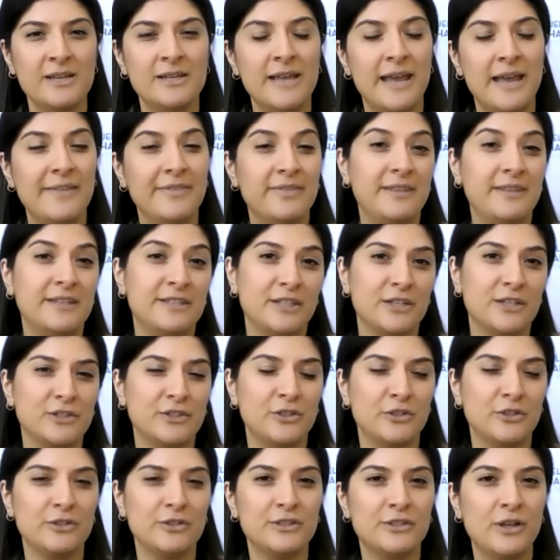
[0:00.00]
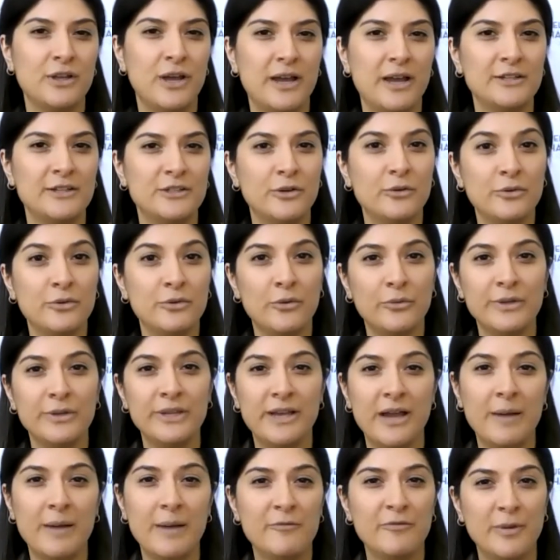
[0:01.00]
And these concerns don't only
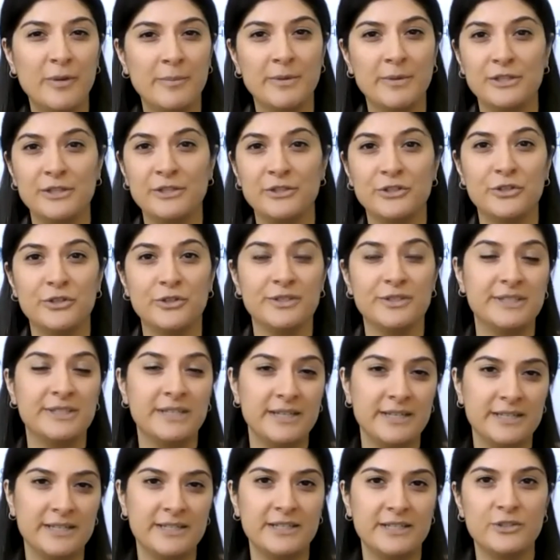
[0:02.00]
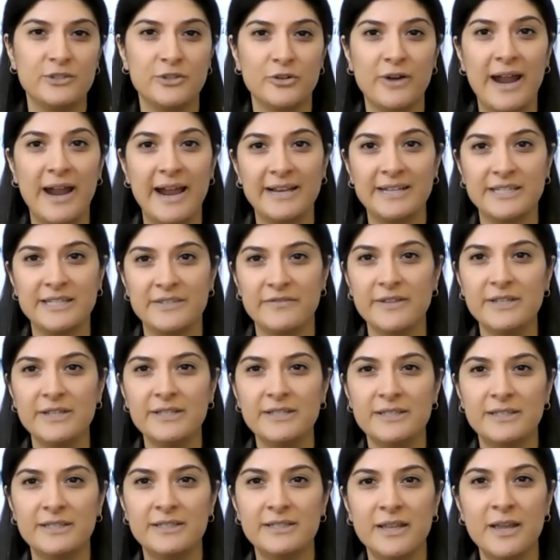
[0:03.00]
come from concerned citizens or
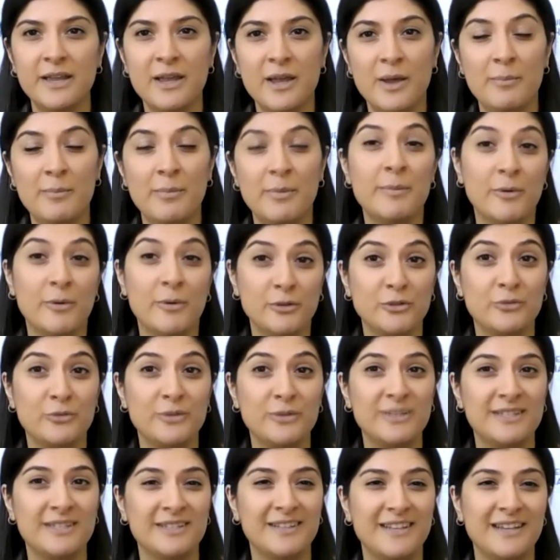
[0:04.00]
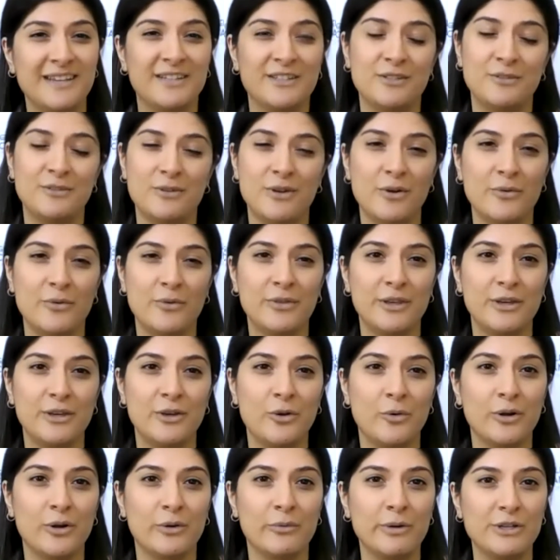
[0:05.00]
activists, but most recently, as you know, the
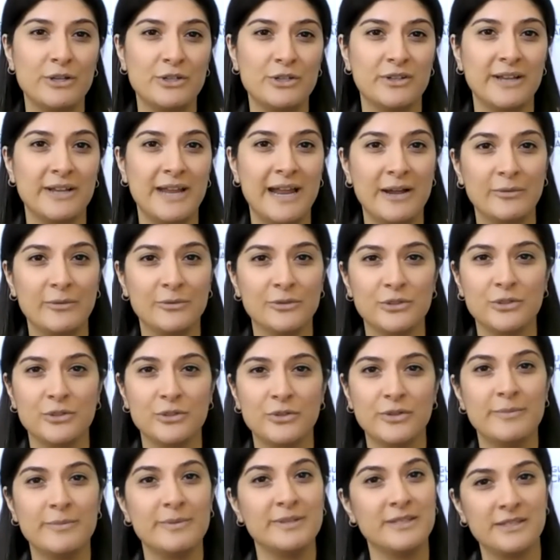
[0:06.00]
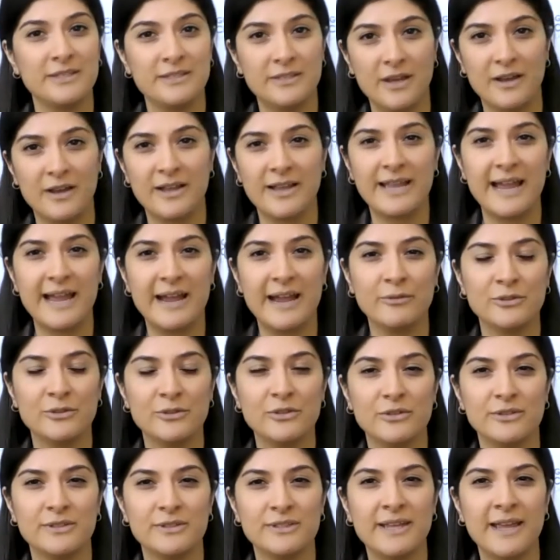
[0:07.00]
York Regional Council, the Mississauga
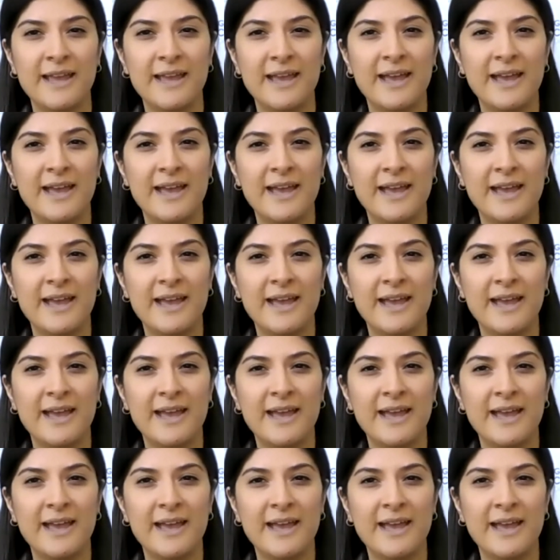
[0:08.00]
councils